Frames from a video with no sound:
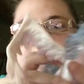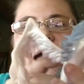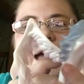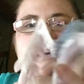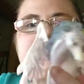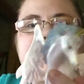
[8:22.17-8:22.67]

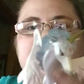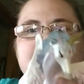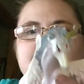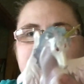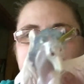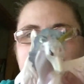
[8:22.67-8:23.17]
And here
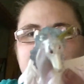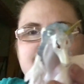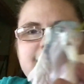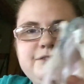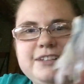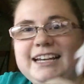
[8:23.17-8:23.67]
is the
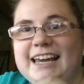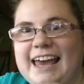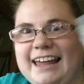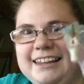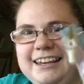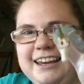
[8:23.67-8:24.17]
lovely
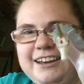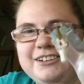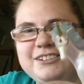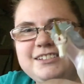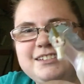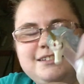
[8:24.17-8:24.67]

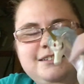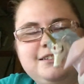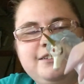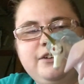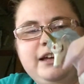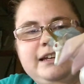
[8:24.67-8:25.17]
Helios
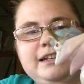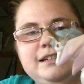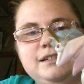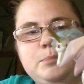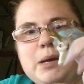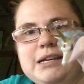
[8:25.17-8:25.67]
in
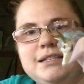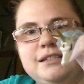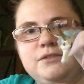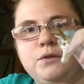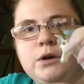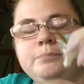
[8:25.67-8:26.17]
his
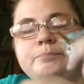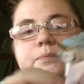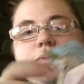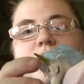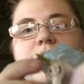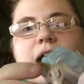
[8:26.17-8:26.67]
Pegasus form.
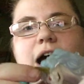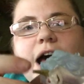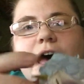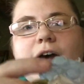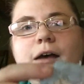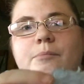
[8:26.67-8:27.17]

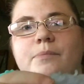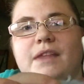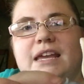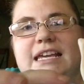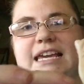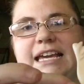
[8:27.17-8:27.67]

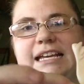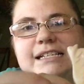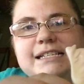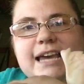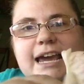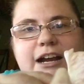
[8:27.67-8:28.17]

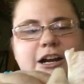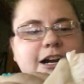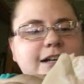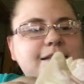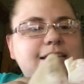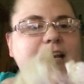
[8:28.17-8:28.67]
His hair
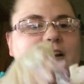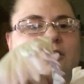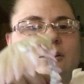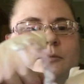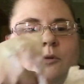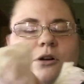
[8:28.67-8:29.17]
and tail
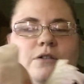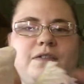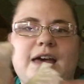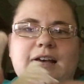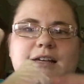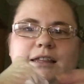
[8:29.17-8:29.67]
are more of
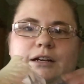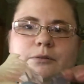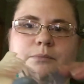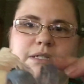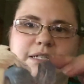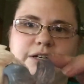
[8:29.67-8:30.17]
that clear
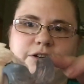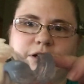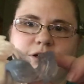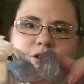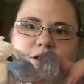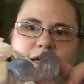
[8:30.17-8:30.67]

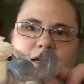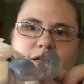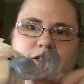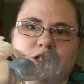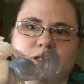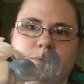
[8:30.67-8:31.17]
material like
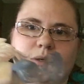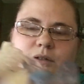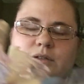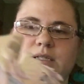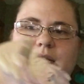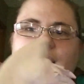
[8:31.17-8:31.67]
on
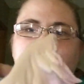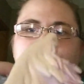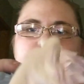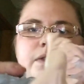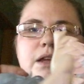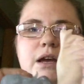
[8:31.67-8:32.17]
Chibiusa,
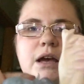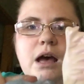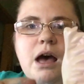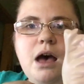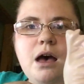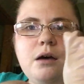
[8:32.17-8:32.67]

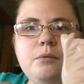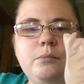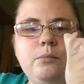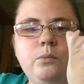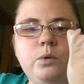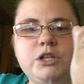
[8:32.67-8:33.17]

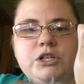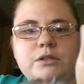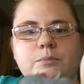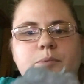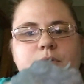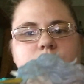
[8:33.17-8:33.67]
which
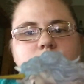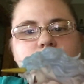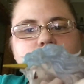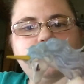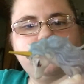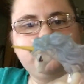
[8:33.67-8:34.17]
is
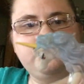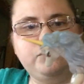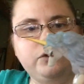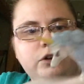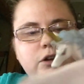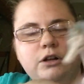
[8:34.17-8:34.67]

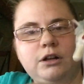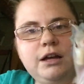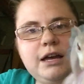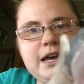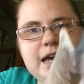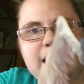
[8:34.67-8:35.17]
beautiful.
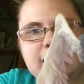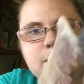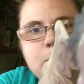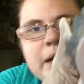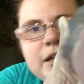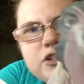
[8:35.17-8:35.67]
His
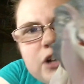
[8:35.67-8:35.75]
paint